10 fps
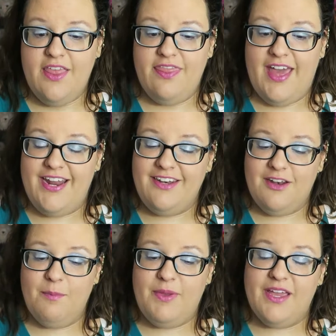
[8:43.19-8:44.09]
that
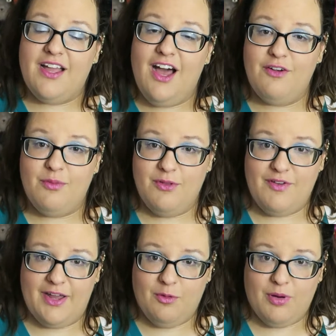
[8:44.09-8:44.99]
ended up being cut from the
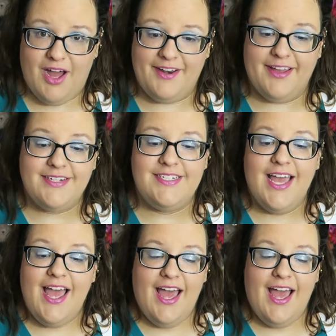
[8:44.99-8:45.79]
final product